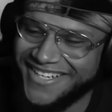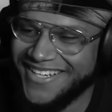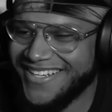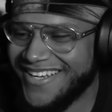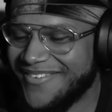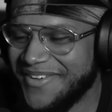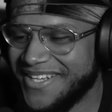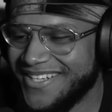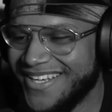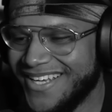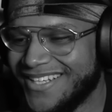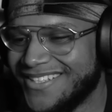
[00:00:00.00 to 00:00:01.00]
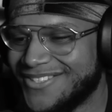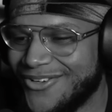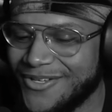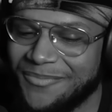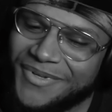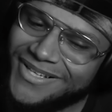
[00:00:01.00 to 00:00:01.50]
I mean, you ain't got the
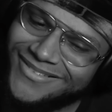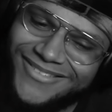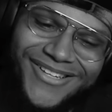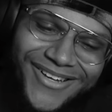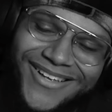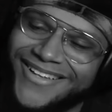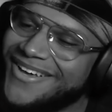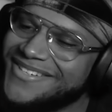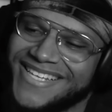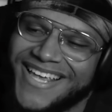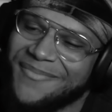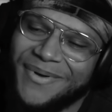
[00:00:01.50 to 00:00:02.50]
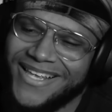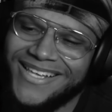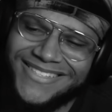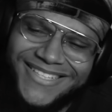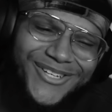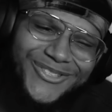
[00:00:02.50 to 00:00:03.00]
salt. You know what I'm saying? But it's
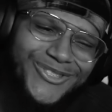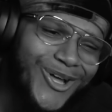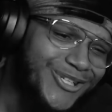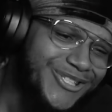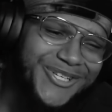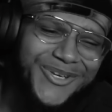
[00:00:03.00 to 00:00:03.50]
still Saucy